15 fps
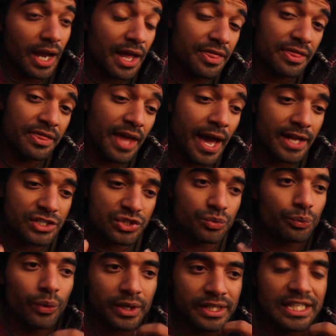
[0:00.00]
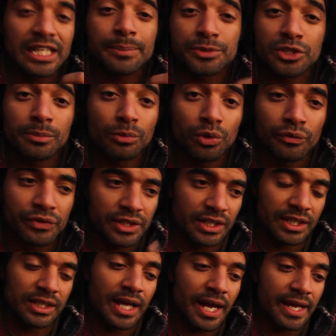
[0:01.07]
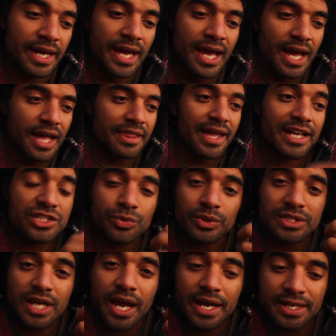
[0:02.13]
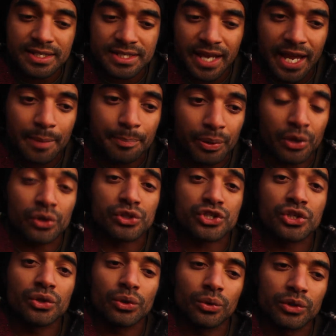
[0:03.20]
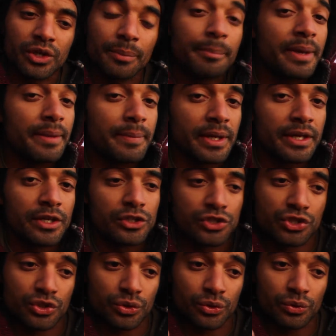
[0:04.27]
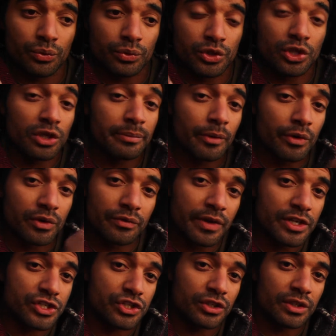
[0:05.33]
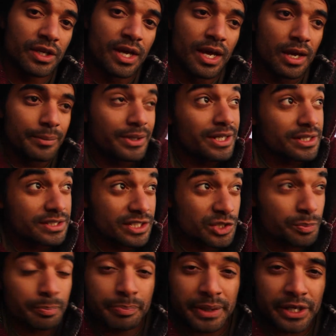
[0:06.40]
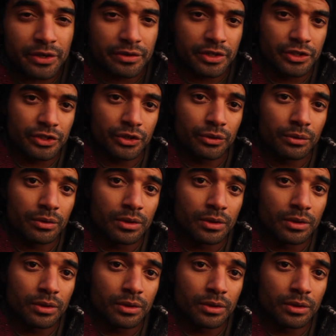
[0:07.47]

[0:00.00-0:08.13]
And that's what keeps you moving in the night. That's what ties a personal commitment to your motivation, because it's bigger than you.